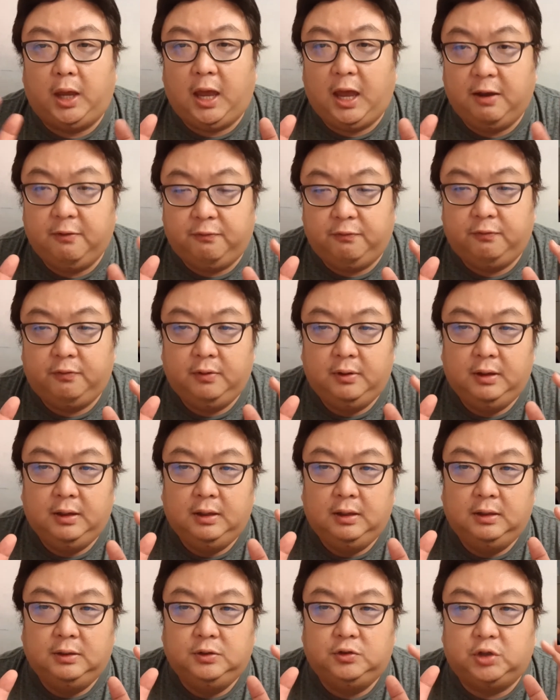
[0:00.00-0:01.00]
have
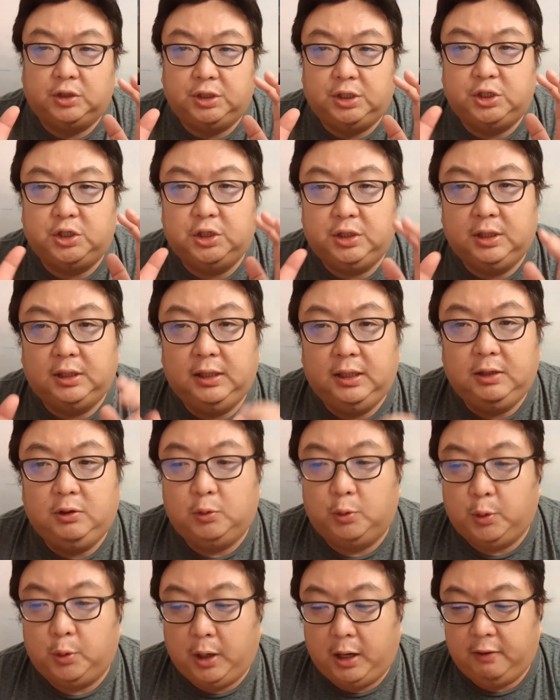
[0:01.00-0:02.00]
traditionally,
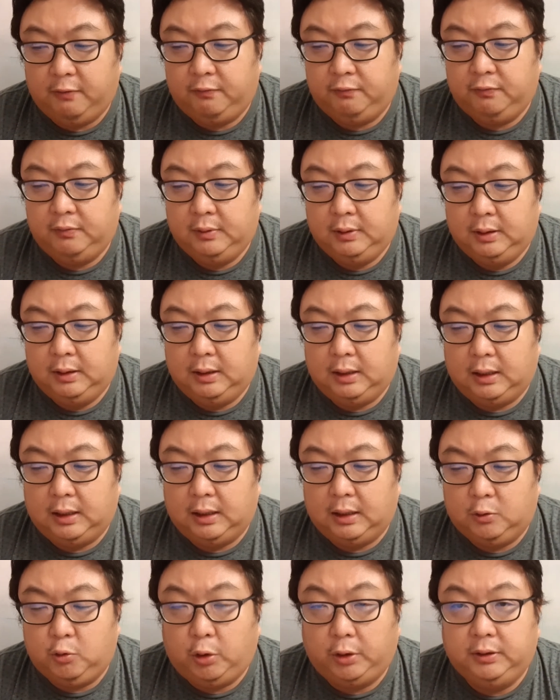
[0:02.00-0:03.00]
you have
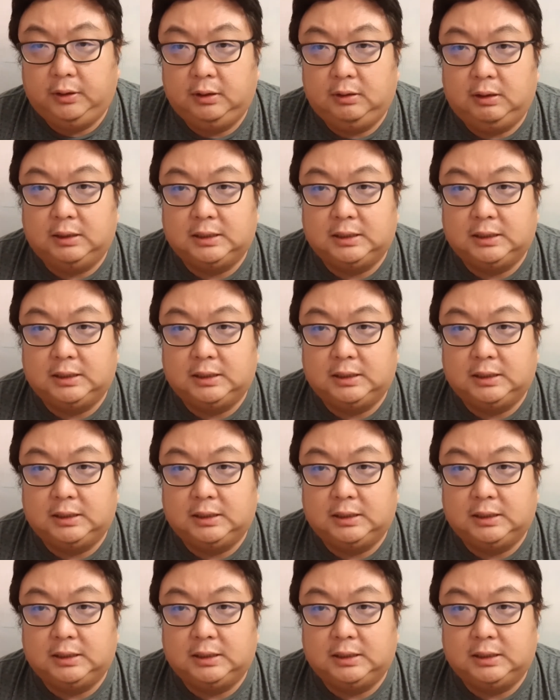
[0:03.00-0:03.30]
quantity, the